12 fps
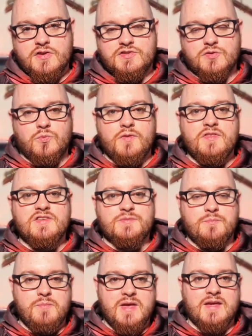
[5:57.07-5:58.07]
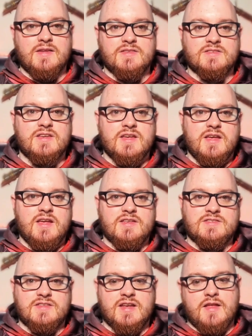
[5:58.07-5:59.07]
So what this means
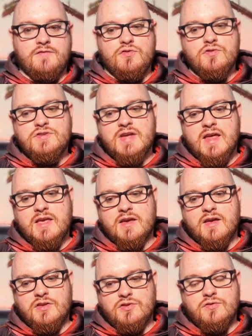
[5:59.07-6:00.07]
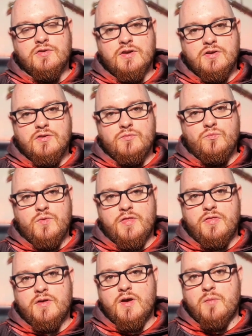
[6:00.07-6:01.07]
is that if you take a unit
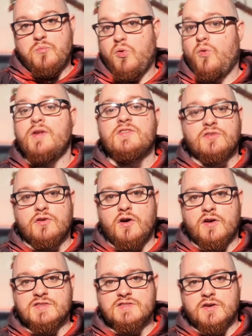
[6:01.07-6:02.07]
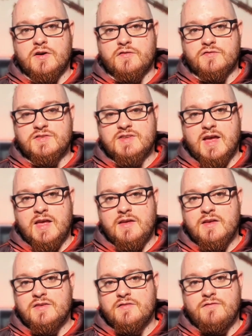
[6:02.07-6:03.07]
with a points cost of, say,
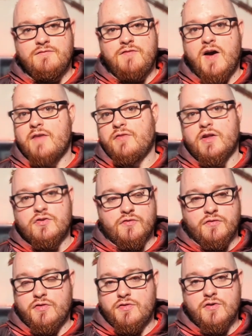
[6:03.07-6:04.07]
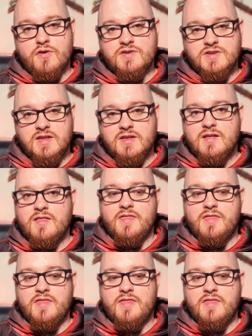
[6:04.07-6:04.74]
530,